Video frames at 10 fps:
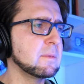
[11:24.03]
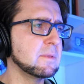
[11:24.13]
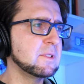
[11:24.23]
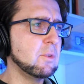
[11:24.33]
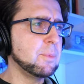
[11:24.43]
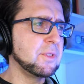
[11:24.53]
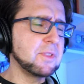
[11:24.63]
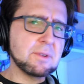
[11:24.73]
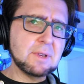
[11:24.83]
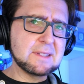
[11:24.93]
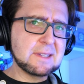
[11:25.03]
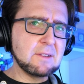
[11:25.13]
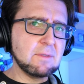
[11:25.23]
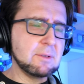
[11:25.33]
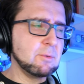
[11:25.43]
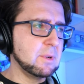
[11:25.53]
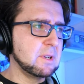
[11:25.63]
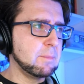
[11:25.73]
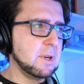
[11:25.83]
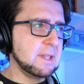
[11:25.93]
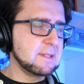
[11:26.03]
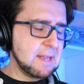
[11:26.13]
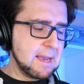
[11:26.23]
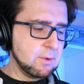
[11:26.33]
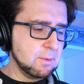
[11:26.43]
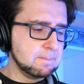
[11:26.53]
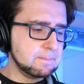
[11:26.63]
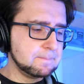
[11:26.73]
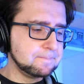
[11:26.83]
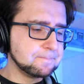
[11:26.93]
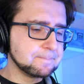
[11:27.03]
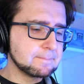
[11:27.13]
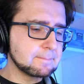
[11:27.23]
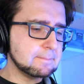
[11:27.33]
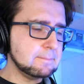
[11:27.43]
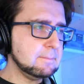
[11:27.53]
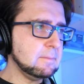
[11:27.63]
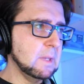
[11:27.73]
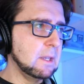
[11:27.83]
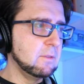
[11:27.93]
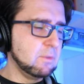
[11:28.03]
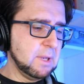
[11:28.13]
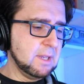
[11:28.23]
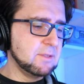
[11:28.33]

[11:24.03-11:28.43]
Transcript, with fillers: uh, 0.3 is kind of like when it breaks down if you make